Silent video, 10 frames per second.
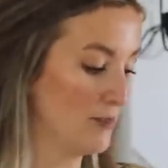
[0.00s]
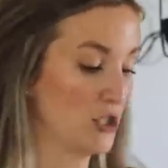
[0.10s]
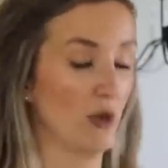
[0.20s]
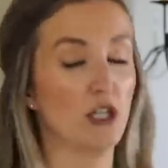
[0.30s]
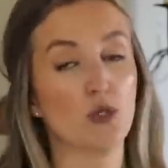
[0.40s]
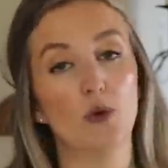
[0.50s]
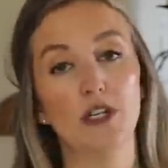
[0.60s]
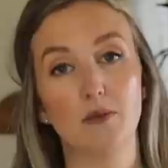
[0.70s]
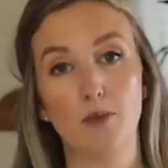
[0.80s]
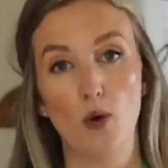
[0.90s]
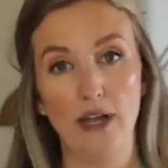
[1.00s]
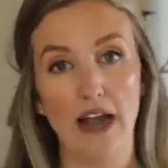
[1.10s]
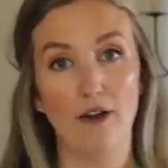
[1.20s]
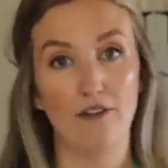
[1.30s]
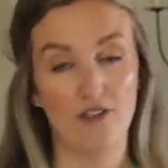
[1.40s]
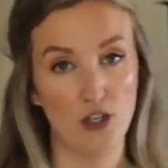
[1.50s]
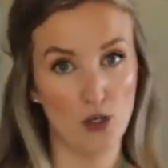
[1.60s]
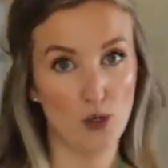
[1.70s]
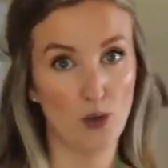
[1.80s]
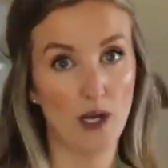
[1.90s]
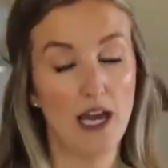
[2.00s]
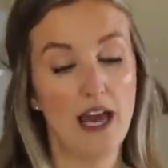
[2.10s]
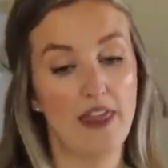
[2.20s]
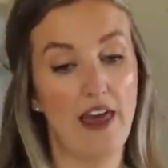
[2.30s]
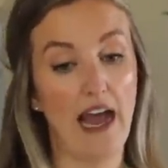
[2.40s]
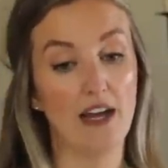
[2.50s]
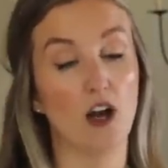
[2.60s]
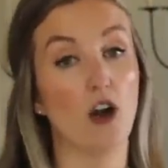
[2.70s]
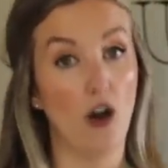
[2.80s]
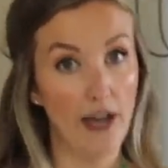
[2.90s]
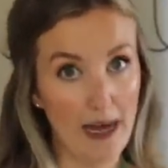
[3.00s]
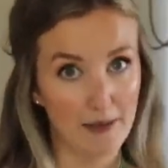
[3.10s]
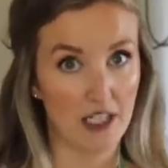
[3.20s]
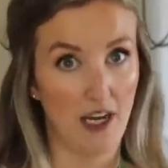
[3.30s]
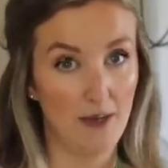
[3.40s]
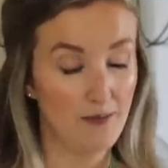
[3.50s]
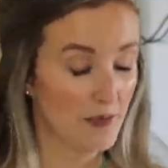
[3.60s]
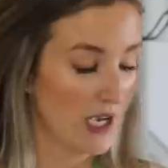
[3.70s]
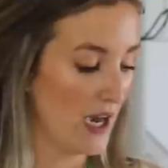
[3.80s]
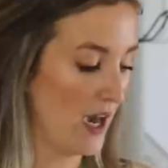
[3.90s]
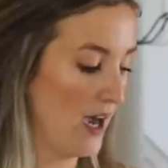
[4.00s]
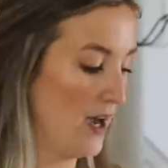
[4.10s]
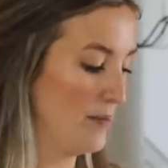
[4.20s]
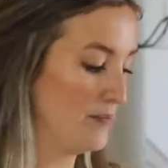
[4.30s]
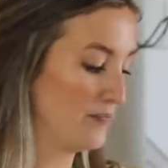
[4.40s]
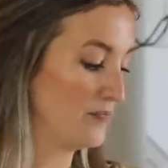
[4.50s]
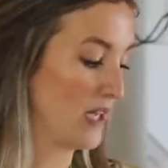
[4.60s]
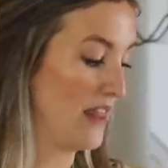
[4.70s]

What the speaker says: So I just wanted to point out a few that are on Amazon.